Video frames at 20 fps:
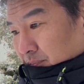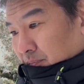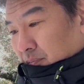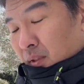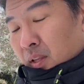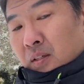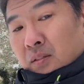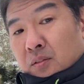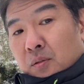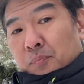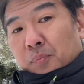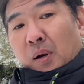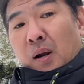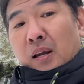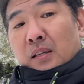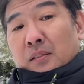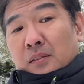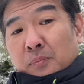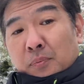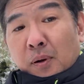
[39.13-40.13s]

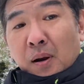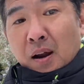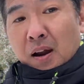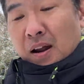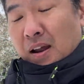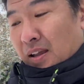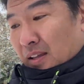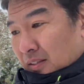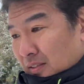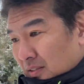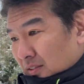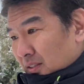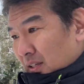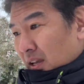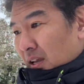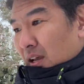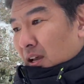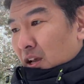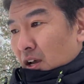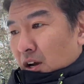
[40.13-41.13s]
surprise, surprise,
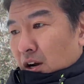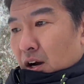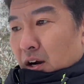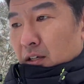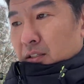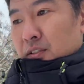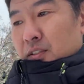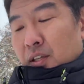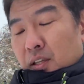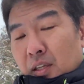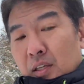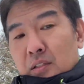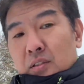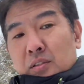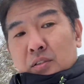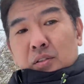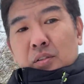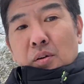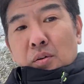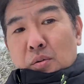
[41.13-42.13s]
our second
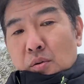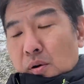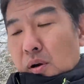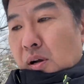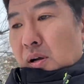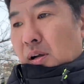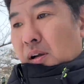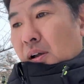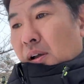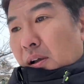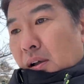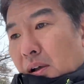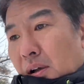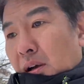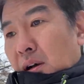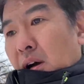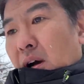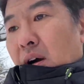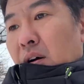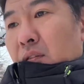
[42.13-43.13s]
snow
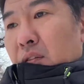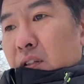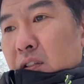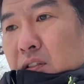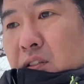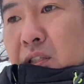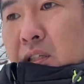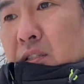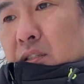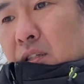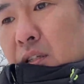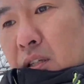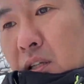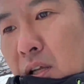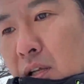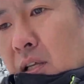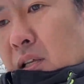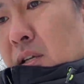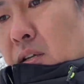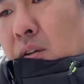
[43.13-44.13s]
of the season
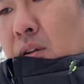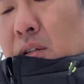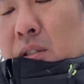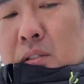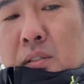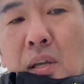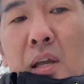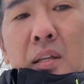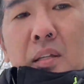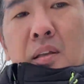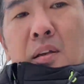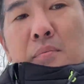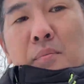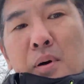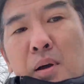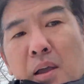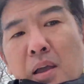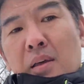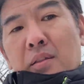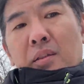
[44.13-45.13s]
here in
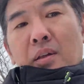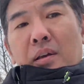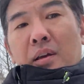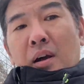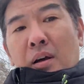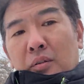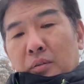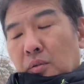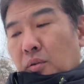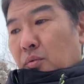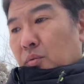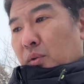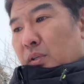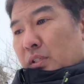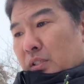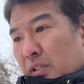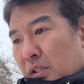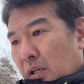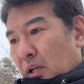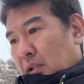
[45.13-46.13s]
Saitama and the Kanto
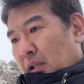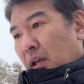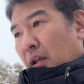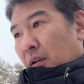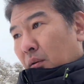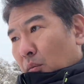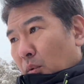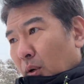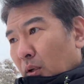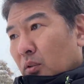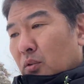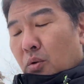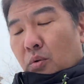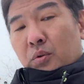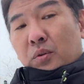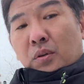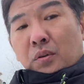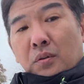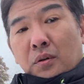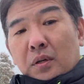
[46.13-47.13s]
region, again, where
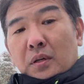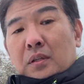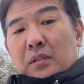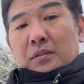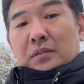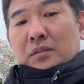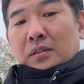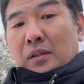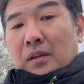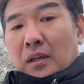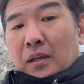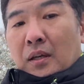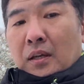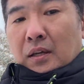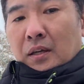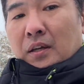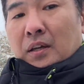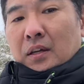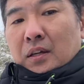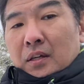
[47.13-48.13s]
Tokyo is.
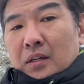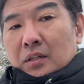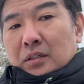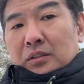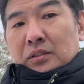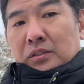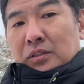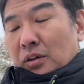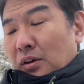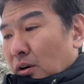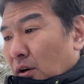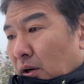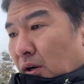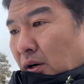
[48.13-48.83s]
So,